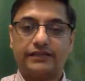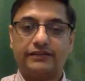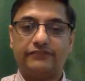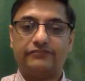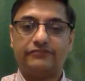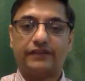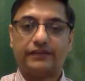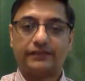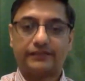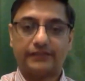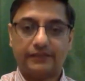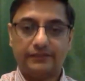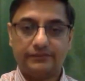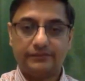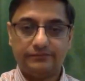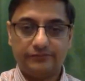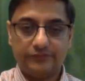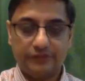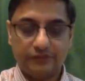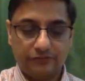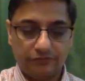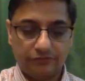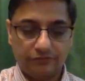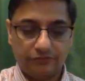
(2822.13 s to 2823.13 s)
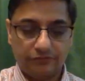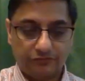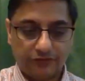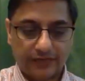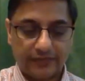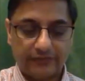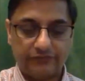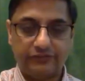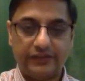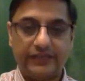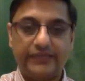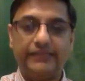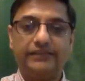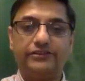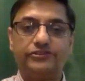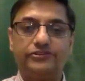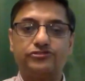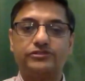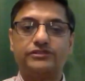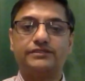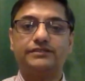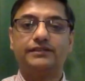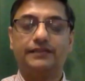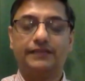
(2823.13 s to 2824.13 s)
In fact, very
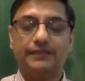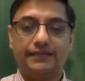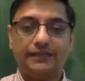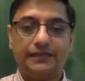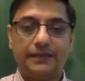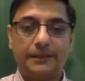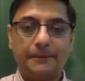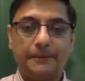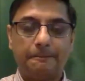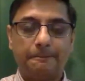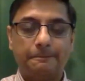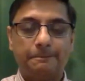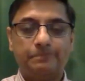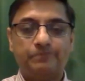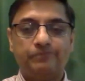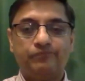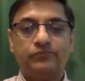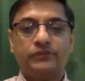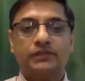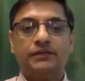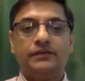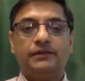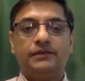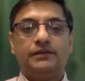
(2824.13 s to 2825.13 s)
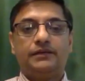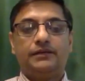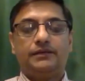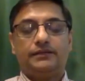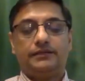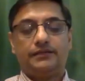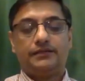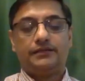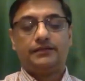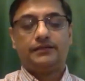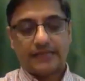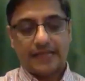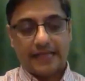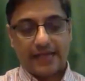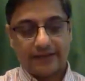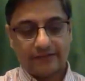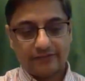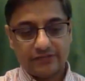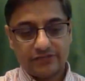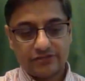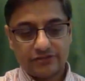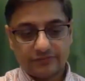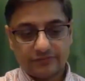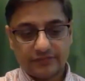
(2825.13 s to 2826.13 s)
interestingly, this
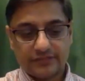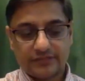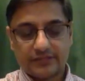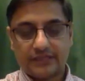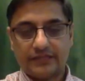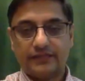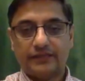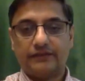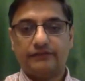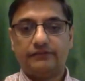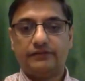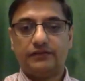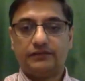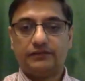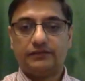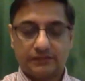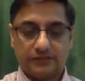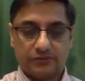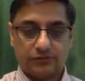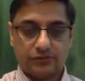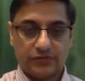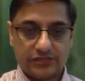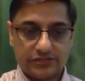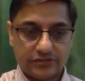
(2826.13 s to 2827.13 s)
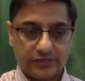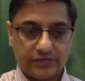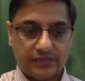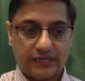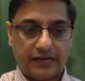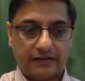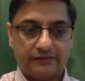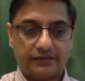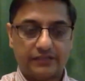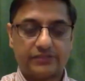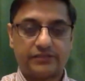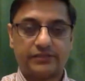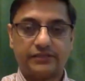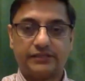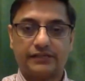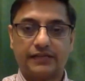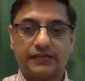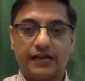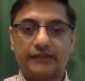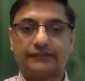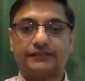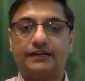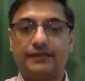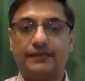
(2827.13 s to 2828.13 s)
language of the Zen, the original Avestan
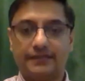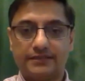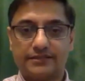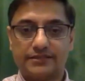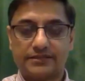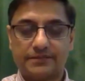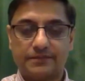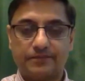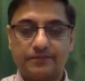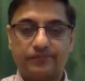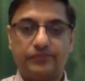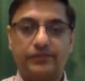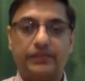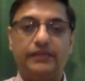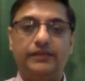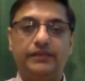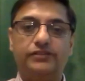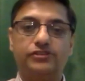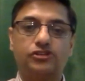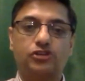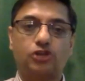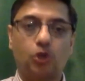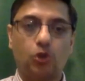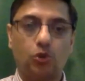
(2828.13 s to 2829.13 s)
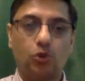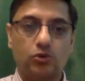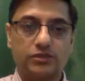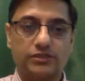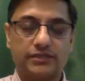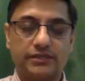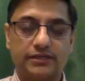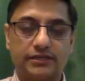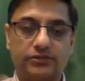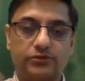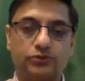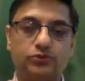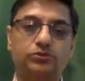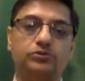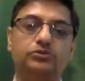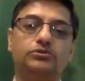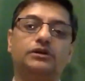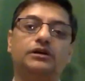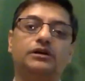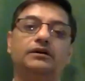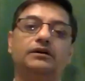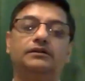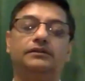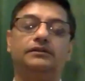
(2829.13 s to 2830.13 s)
Gathas, is closer to
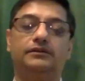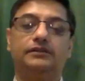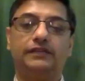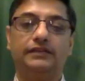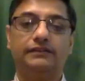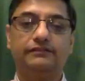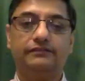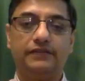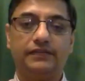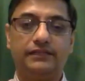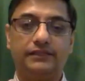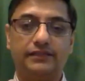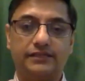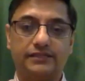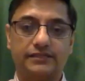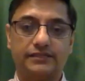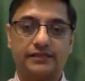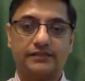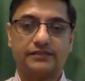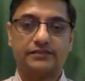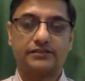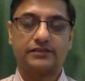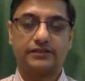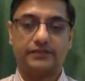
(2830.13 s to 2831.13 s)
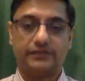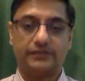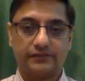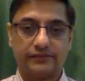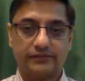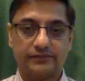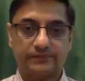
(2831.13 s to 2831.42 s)
Rigvedic Sanskrit